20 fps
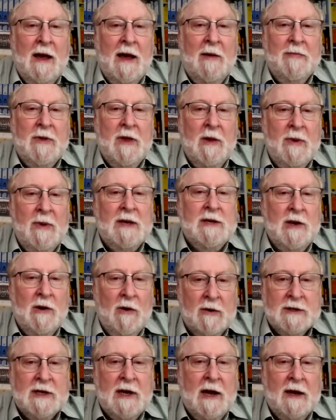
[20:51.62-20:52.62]
Committee
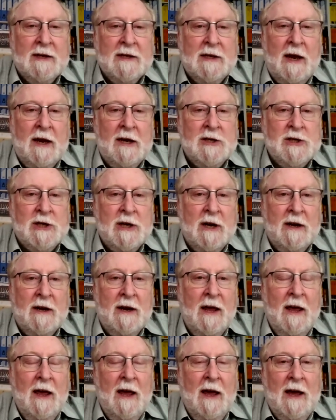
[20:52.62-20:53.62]
on Taxation
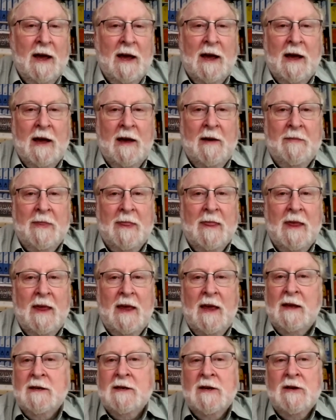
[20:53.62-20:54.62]

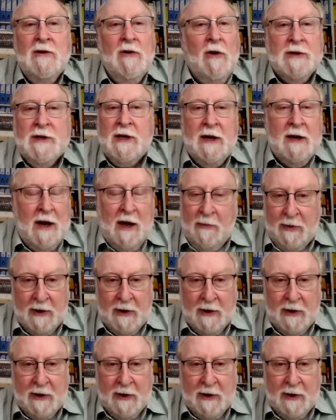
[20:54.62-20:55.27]
is not in a